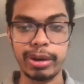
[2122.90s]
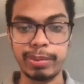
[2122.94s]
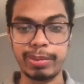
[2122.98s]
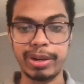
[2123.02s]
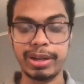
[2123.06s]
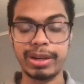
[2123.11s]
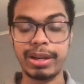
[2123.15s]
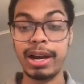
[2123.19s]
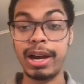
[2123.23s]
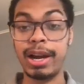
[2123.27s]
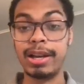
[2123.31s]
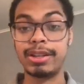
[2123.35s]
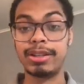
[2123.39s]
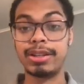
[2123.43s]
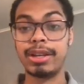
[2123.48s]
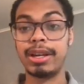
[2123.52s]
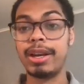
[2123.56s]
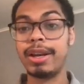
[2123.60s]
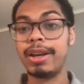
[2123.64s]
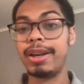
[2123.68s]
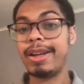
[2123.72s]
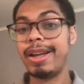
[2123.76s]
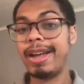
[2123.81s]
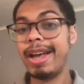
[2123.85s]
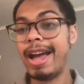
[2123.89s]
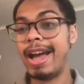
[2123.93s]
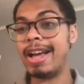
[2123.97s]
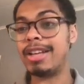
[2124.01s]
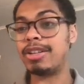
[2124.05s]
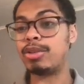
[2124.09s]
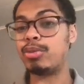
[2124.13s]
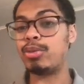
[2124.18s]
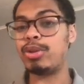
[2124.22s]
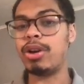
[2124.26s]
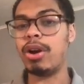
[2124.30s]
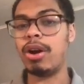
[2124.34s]
because,
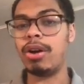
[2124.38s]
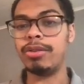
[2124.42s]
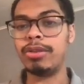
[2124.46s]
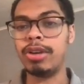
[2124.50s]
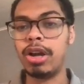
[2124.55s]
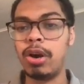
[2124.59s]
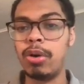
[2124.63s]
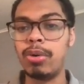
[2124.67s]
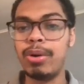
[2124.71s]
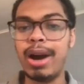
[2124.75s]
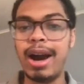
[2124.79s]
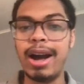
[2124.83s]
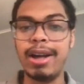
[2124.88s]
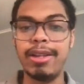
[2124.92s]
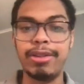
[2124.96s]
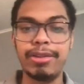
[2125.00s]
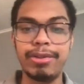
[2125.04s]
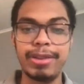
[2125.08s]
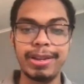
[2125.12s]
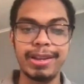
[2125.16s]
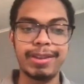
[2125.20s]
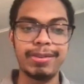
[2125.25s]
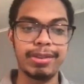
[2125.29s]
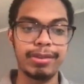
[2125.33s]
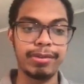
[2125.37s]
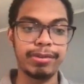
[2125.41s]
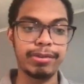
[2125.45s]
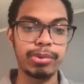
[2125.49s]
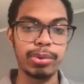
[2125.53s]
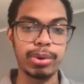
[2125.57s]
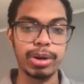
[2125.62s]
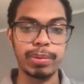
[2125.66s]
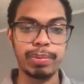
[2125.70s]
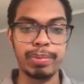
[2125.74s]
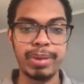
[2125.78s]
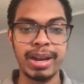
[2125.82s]
as we all know, I think the
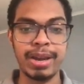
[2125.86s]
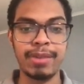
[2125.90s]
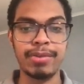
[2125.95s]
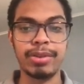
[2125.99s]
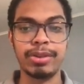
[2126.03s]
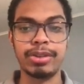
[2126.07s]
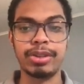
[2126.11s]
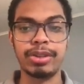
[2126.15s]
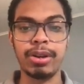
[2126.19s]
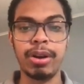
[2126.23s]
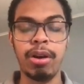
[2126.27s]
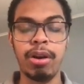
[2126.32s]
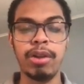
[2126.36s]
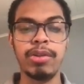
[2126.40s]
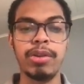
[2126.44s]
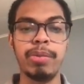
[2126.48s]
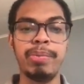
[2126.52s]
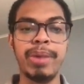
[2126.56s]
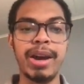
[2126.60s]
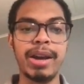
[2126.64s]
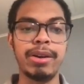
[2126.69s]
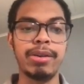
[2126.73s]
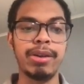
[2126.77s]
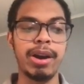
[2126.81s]
Florida Panthers are the better